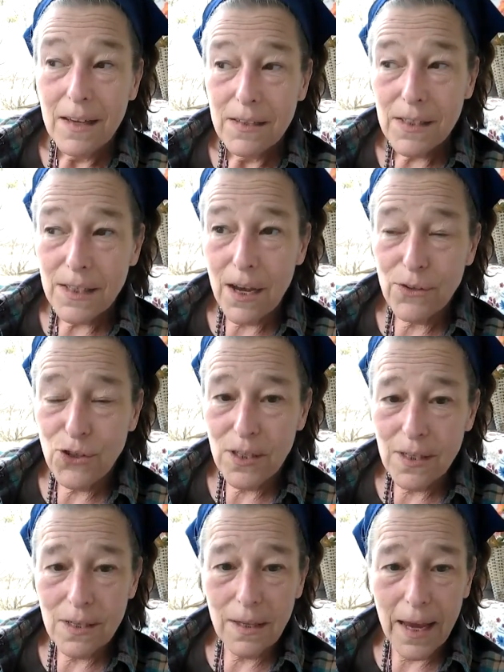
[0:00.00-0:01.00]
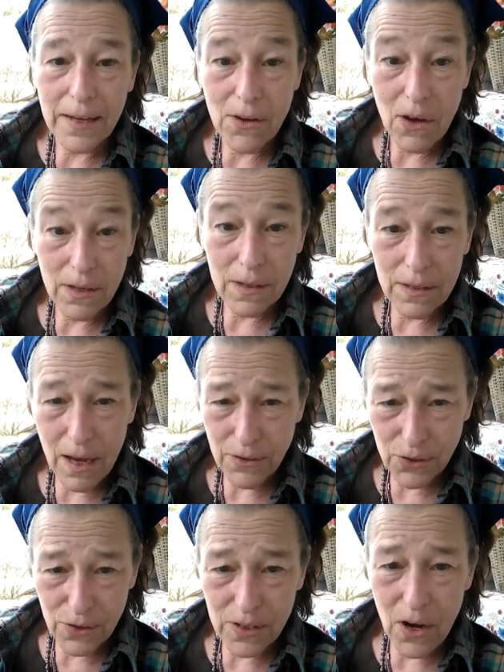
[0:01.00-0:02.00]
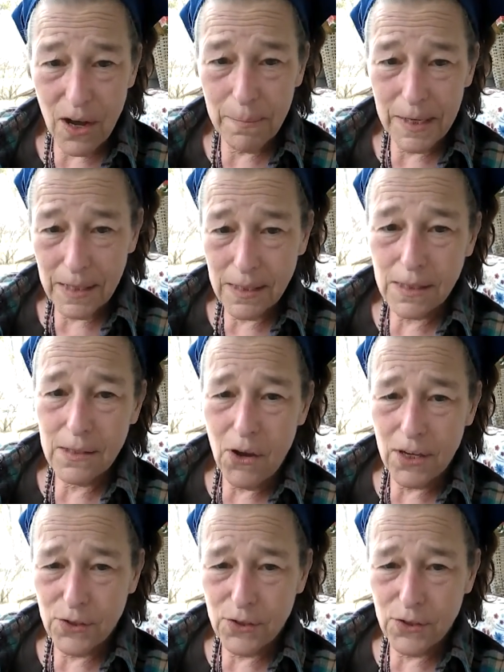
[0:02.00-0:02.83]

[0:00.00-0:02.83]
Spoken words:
So she's into, like, Nostradamus.